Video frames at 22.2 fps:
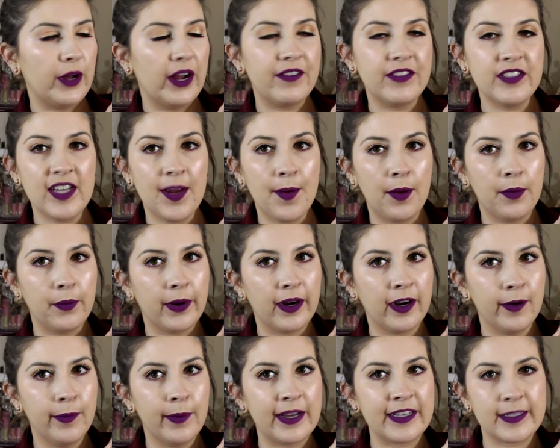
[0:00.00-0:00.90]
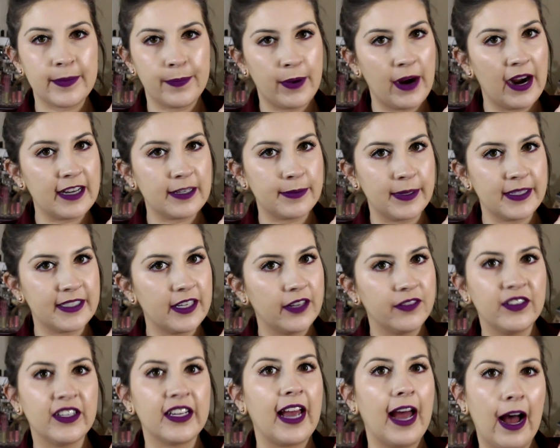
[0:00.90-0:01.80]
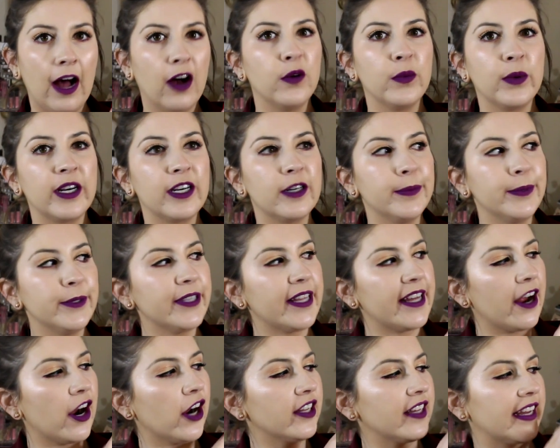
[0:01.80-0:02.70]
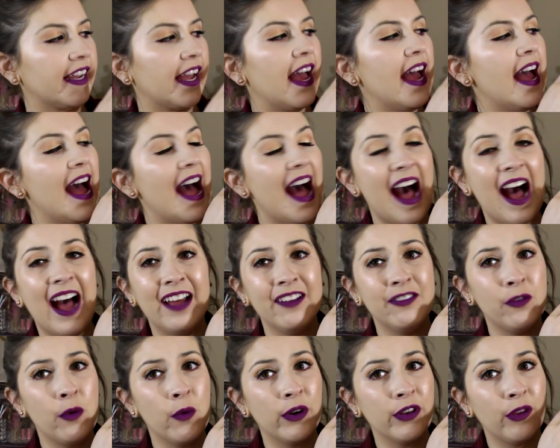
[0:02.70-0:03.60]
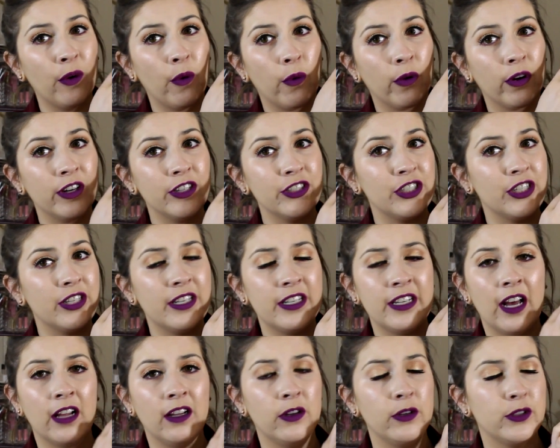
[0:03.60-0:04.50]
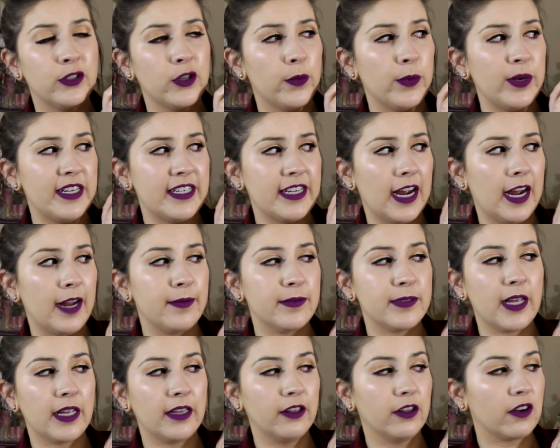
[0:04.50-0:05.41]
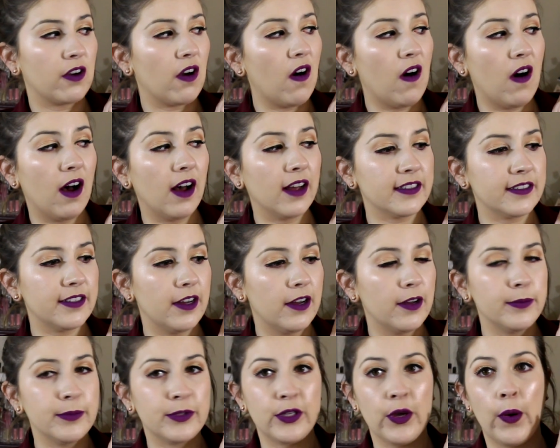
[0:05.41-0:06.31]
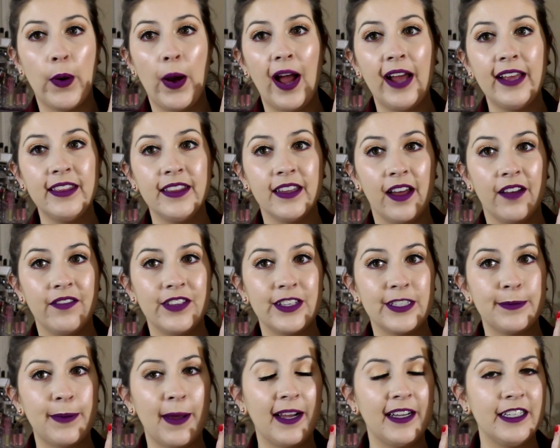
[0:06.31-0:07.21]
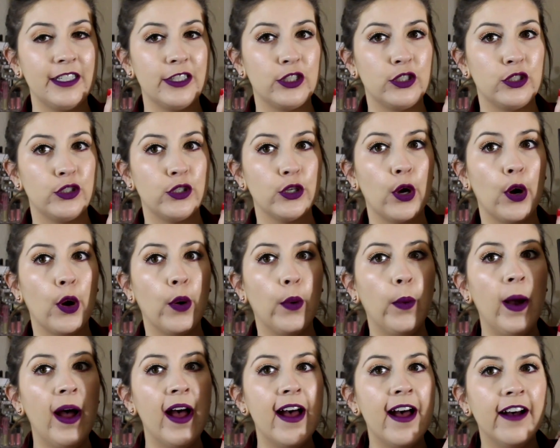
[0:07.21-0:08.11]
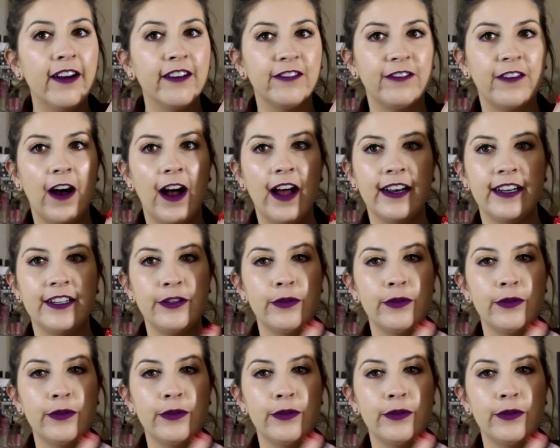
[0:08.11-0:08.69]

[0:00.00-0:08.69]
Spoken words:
Every time I wear them, I surprise myself like how wearable they are. Like, I've worn the orange and the yellow so many times. They look awesome. So I love this palette. So fun.